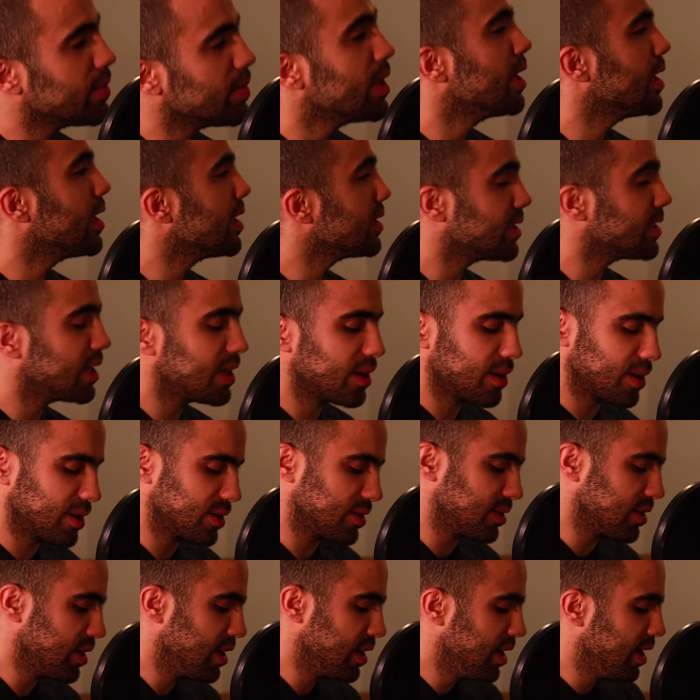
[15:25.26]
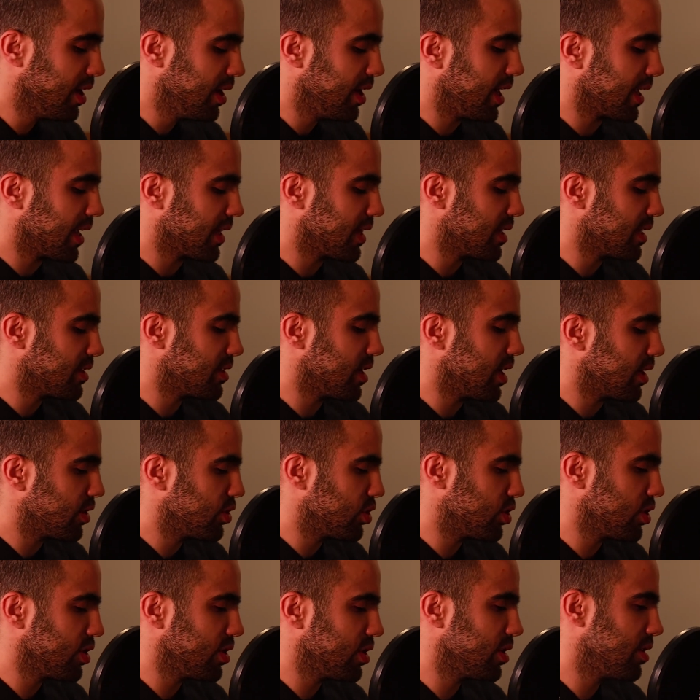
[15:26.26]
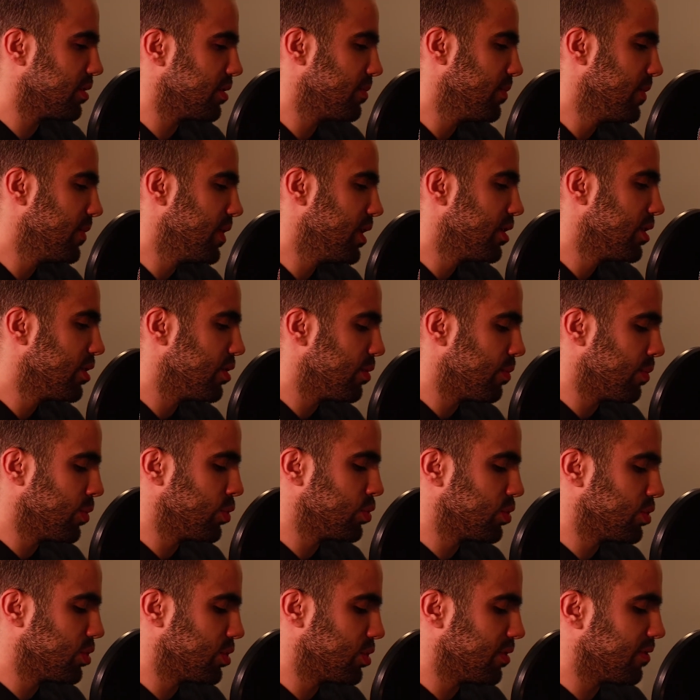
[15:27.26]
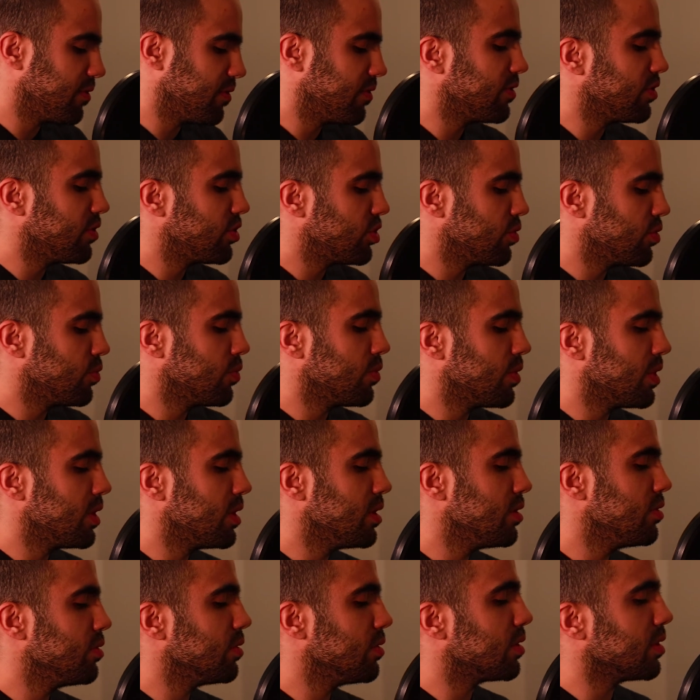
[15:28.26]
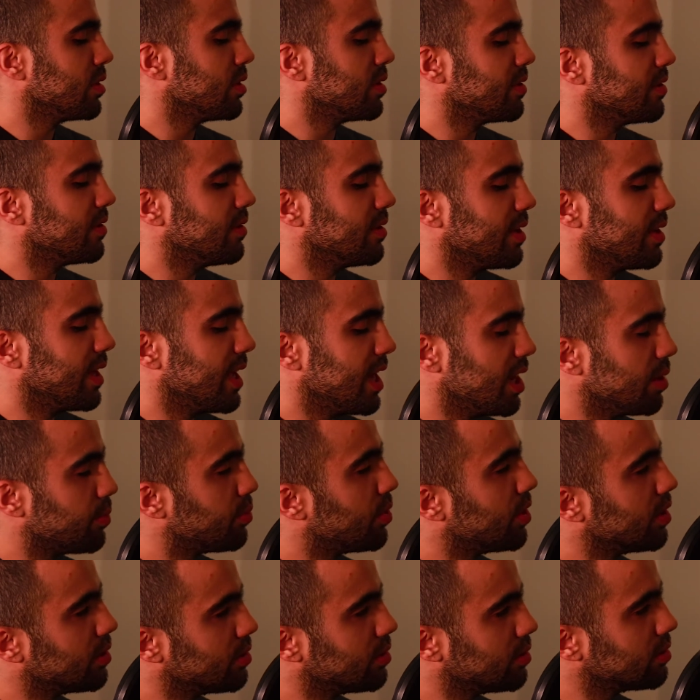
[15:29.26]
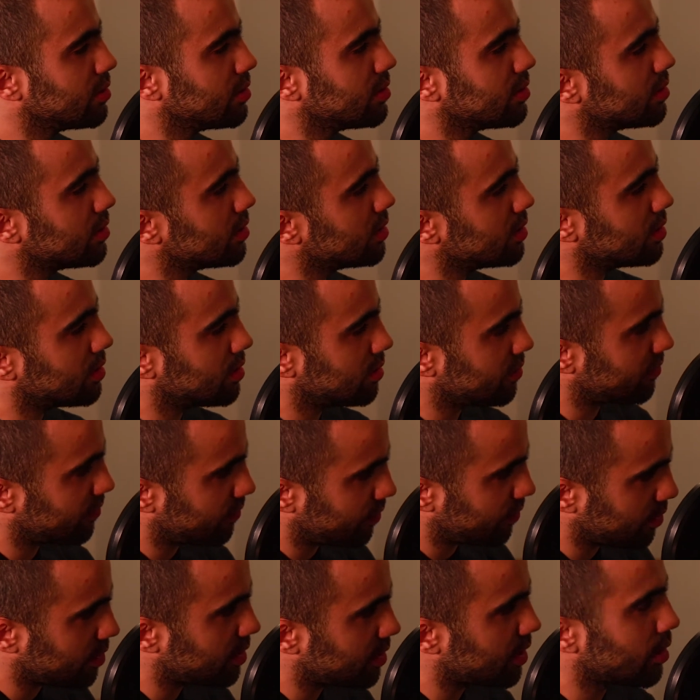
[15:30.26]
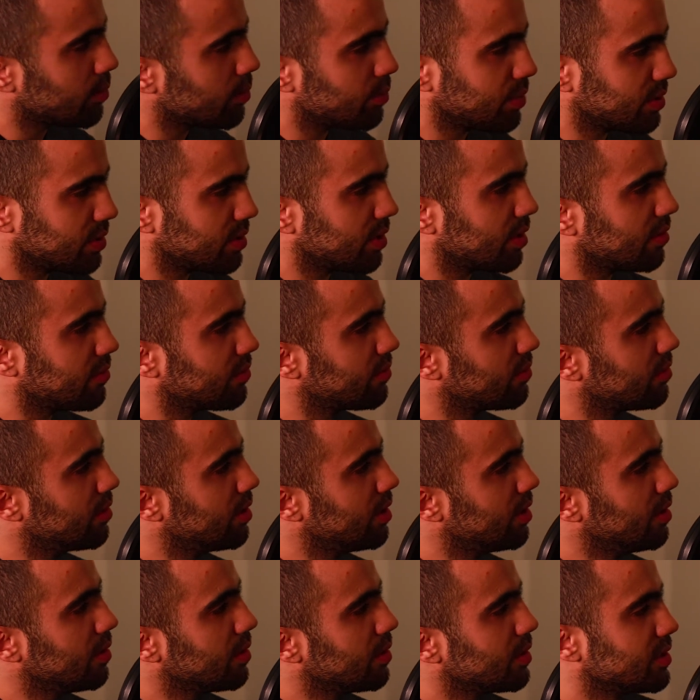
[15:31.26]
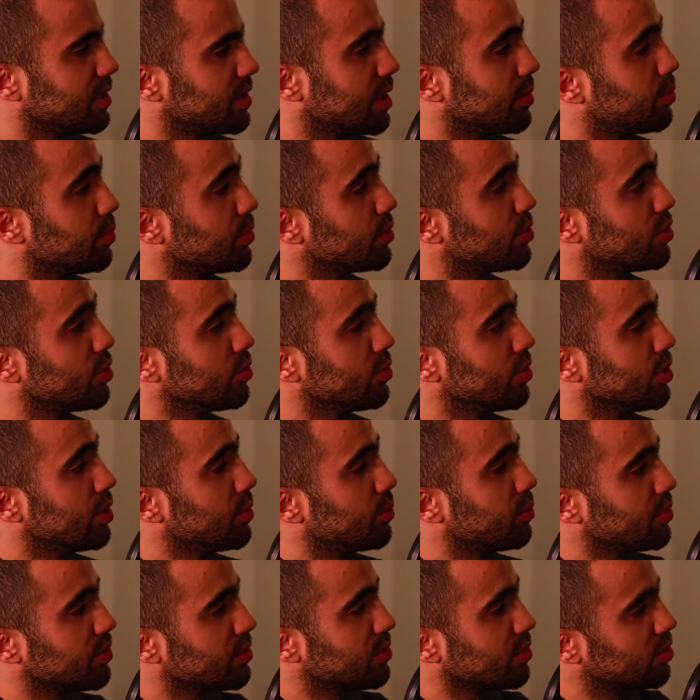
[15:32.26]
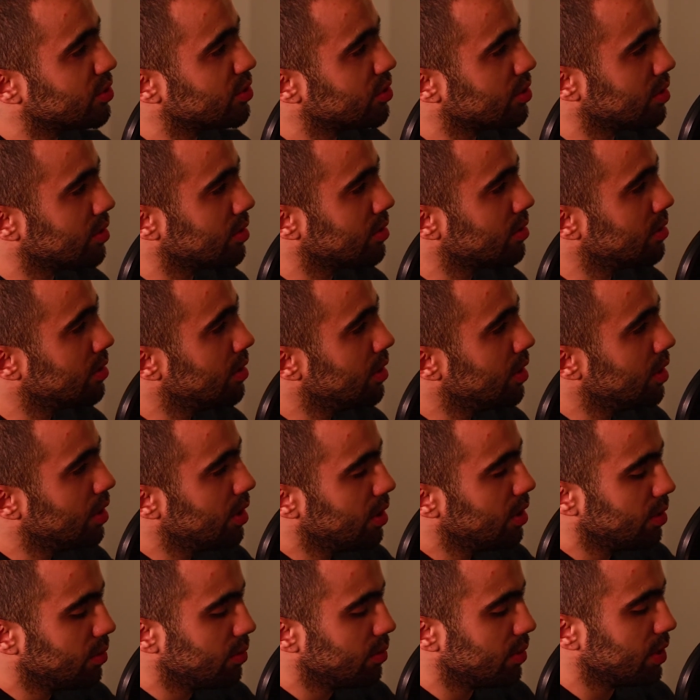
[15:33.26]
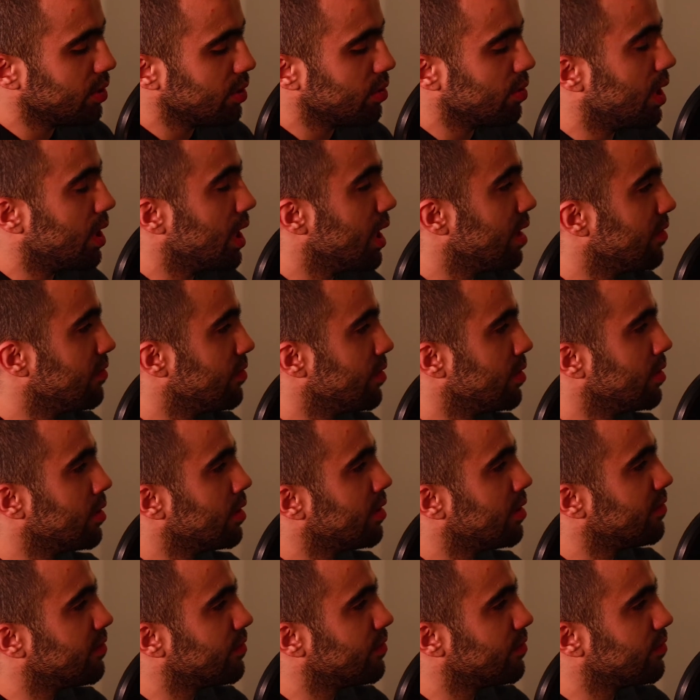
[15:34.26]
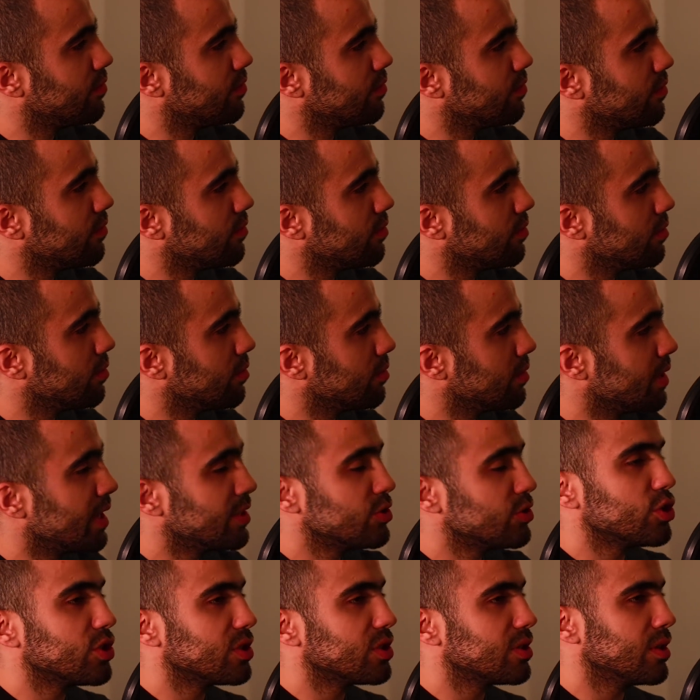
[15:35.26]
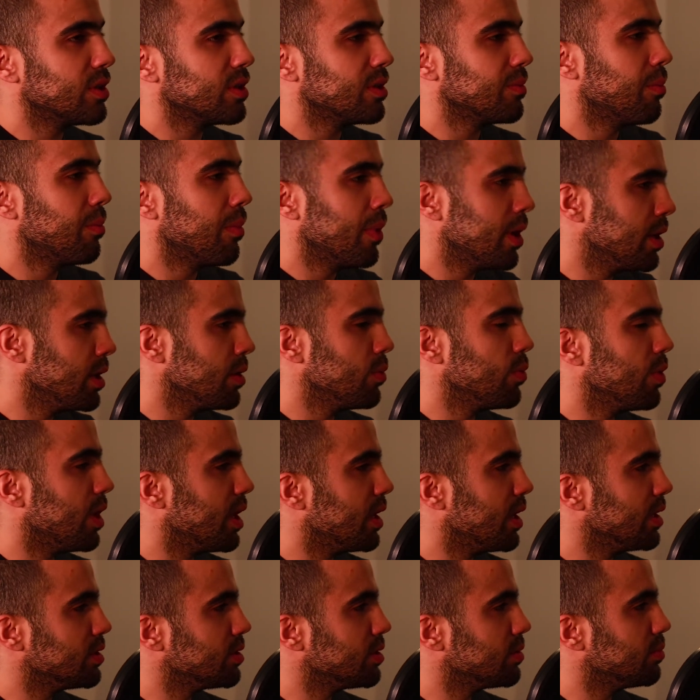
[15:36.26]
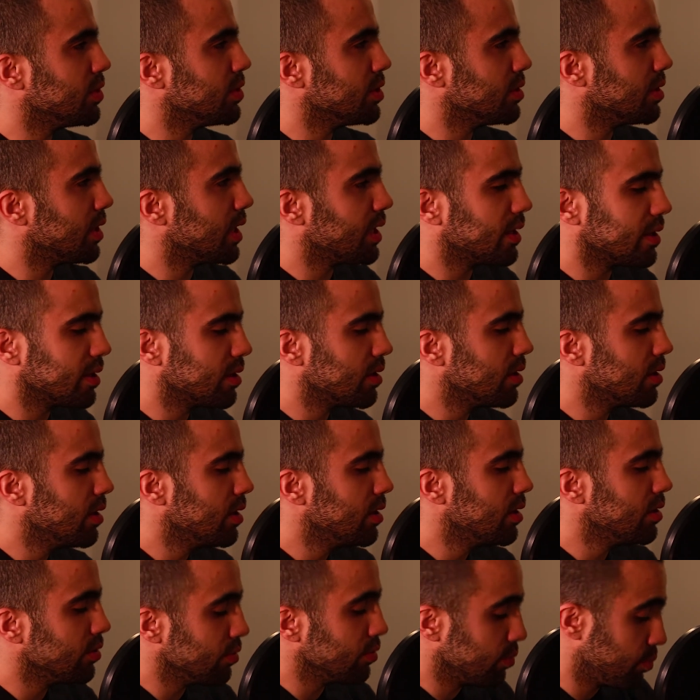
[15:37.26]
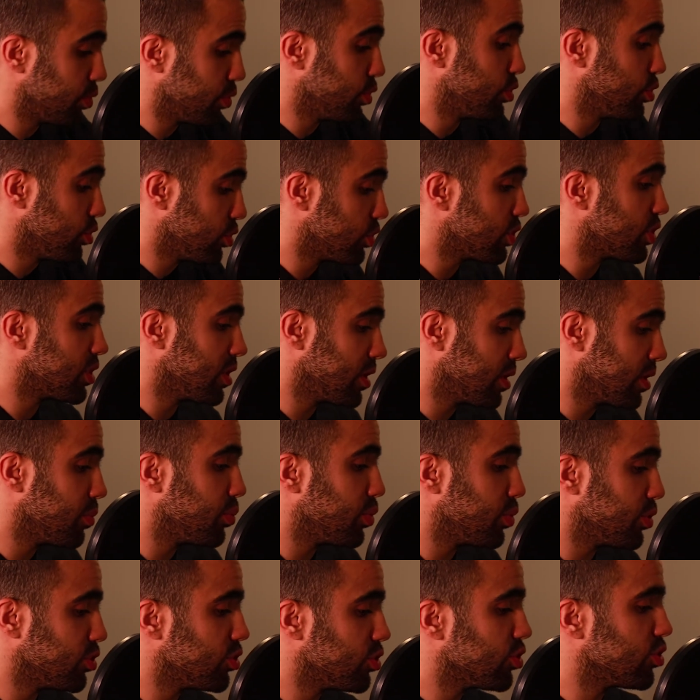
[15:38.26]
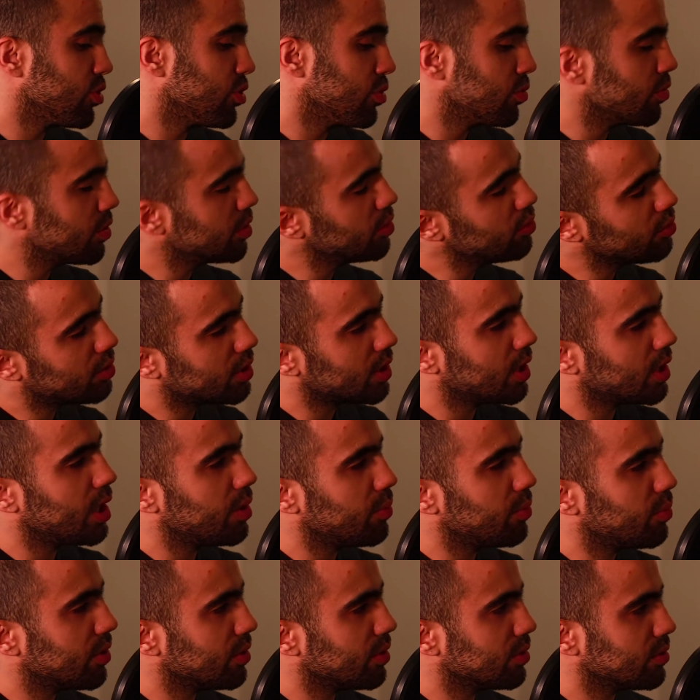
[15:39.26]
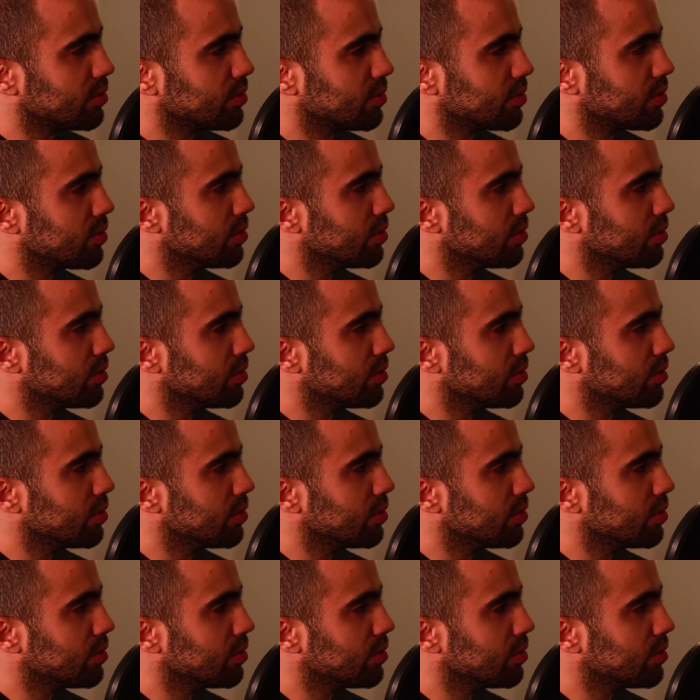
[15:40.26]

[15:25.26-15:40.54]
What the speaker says: Yeah, exactly. Because that's actually the most efficient way you can help others is to first help yourself. Because that puts you in a position where you have enough, not just money wise, but puts you just in a position where you can help others.